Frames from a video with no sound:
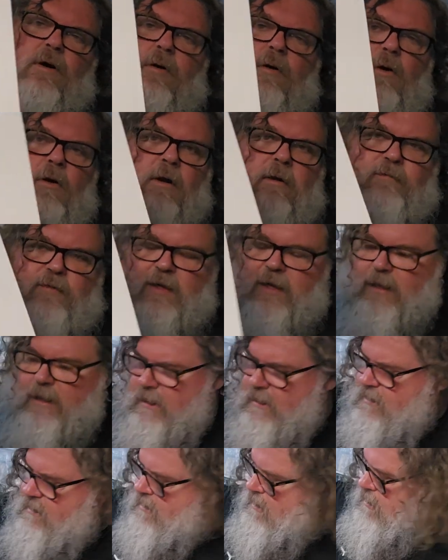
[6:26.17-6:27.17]
All of their
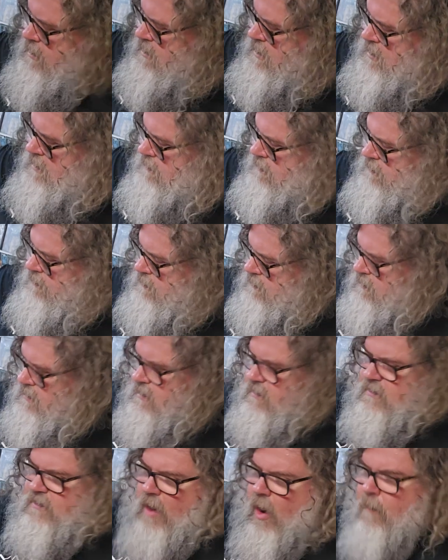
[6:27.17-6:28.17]
hits on it.
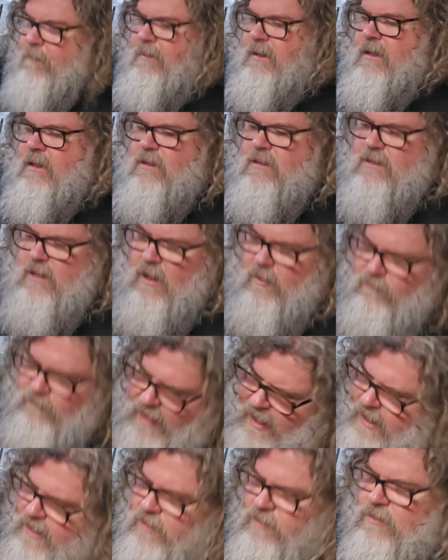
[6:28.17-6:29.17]
Zombie,
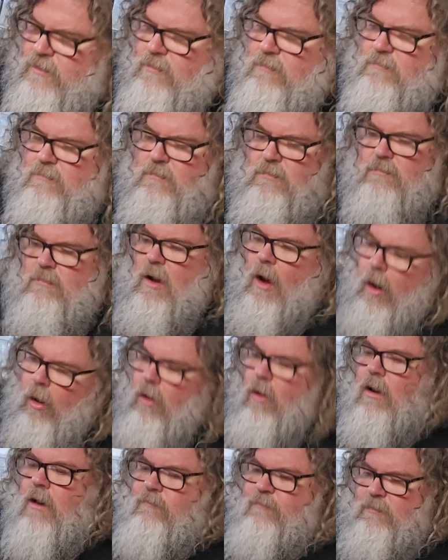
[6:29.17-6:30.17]
Salvation,
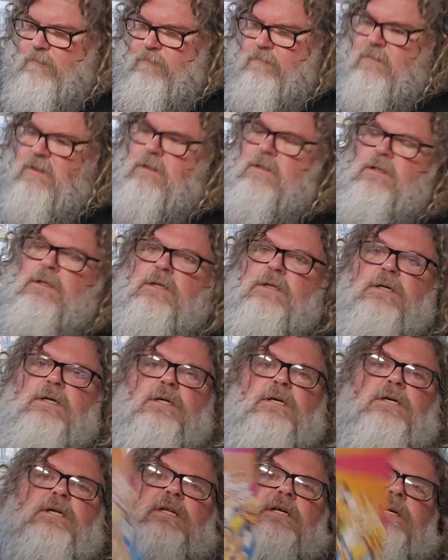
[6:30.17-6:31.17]
all of them.
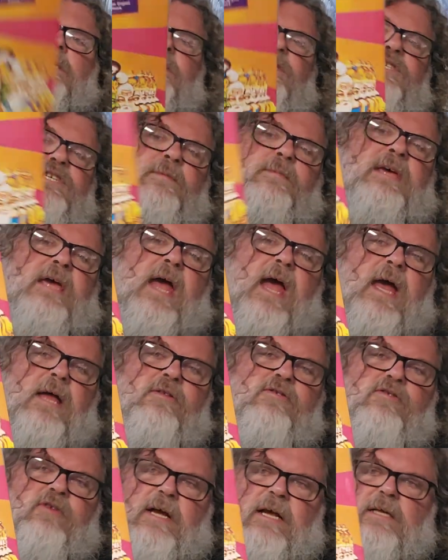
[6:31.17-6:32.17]
Jimi
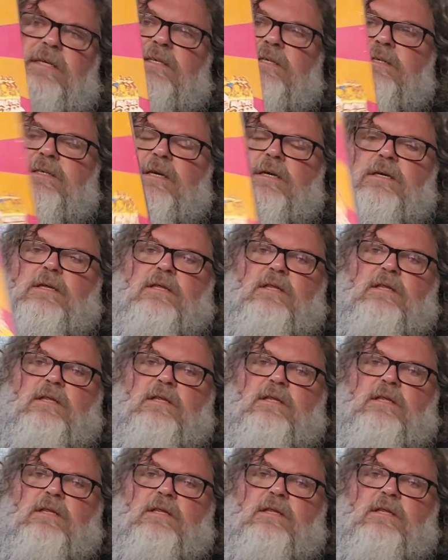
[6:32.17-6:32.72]
Hendrix.